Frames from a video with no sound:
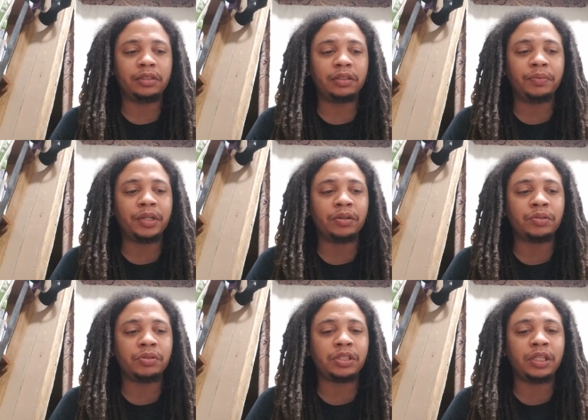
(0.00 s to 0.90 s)
Then we go
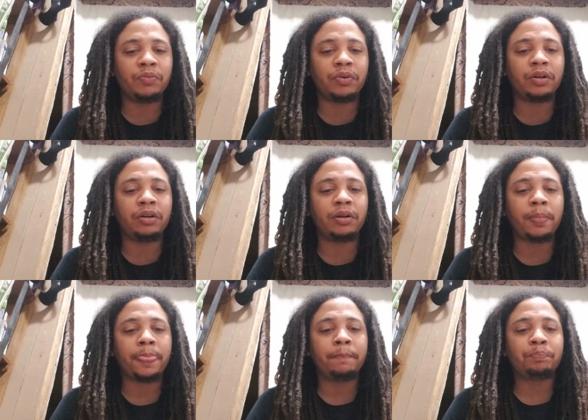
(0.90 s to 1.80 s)
to a scene where
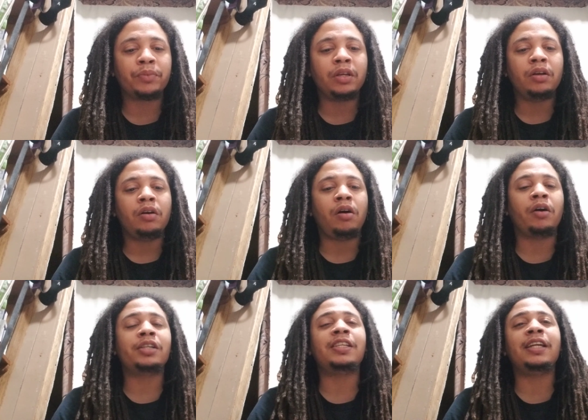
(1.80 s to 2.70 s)

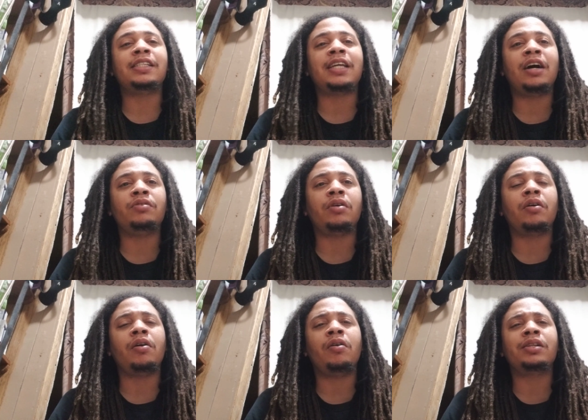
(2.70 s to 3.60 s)
Hawk is at his house,
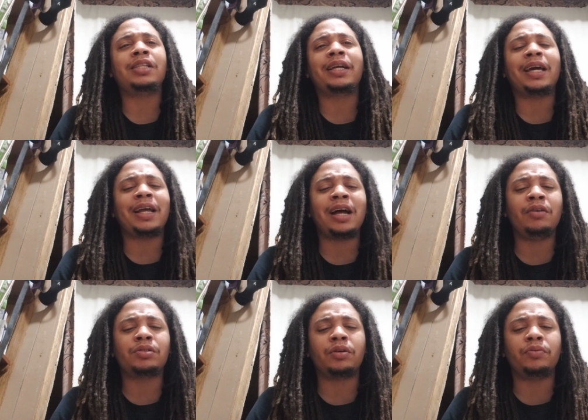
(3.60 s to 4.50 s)
or Hawk is like at a
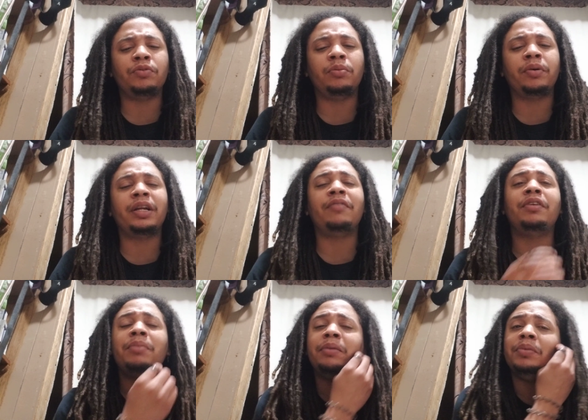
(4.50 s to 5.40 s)
house or a room or
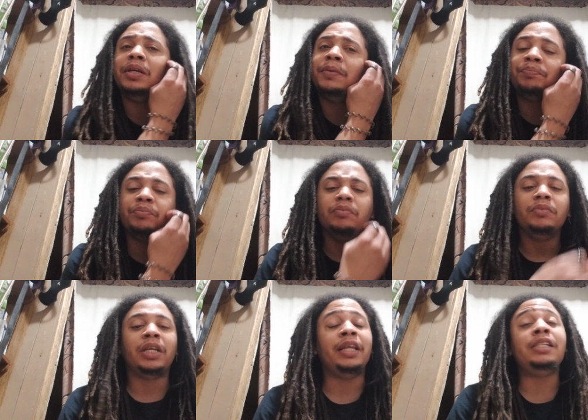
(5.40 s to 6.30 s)
whatever it may be,
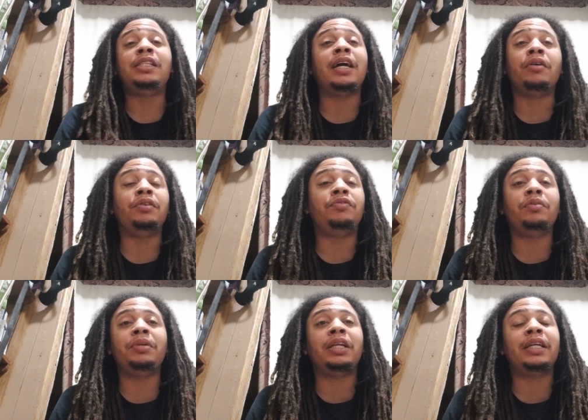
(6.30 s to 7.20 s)
and he's down. You
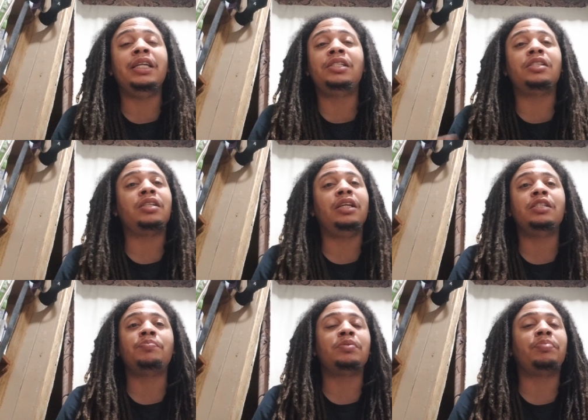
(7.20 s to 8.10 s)
feel me? Like he's just
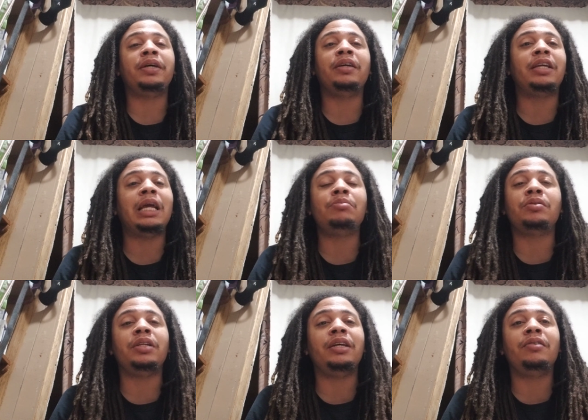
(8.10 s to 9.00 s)
he's playing games
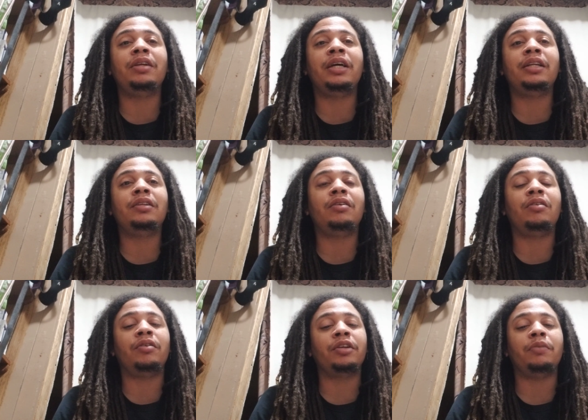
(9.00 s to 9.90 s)
on the internet
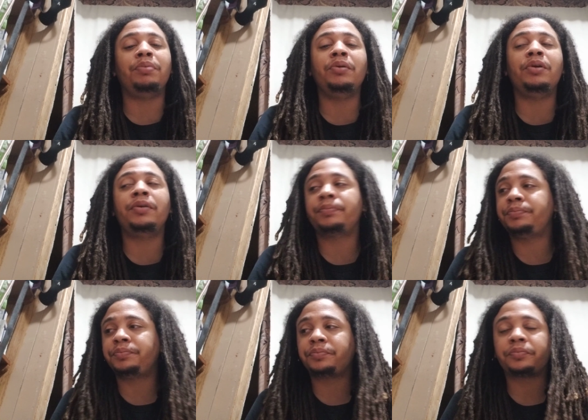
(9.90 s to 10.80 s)
or on the computer.
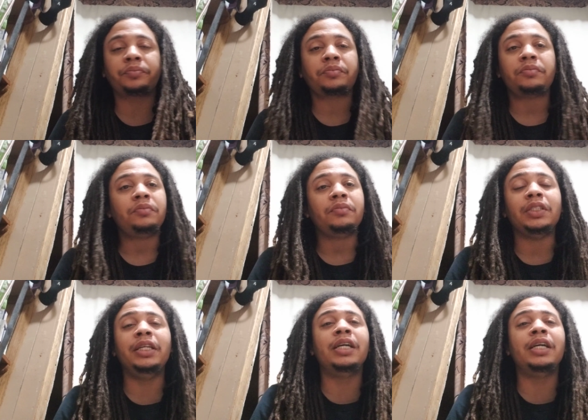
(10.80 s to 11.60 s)
He